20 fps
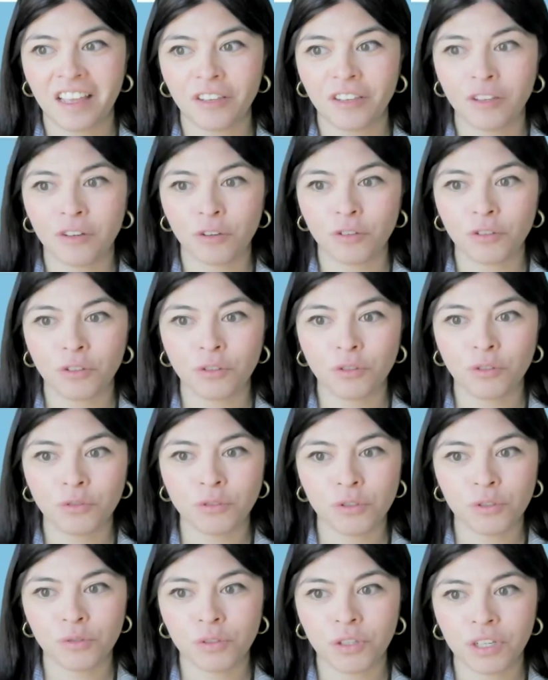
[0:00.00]
you know,
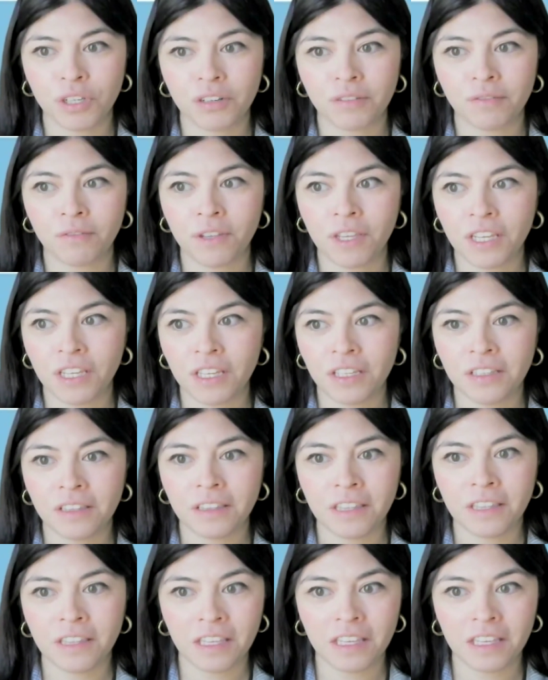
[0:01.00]
you do
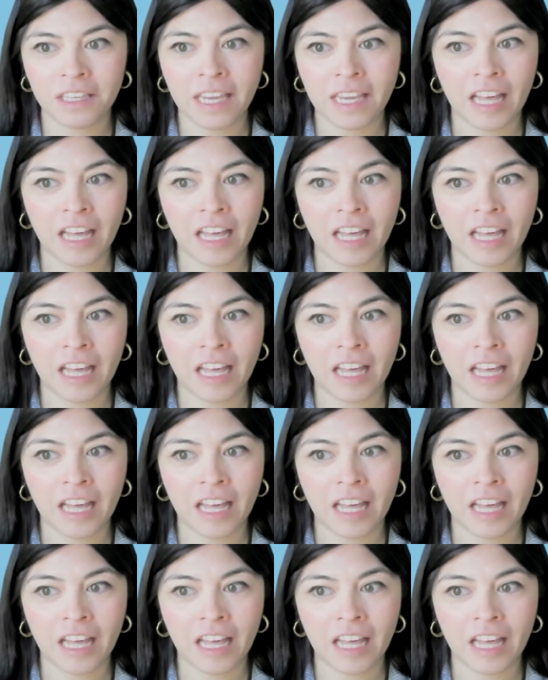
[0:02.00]
convene the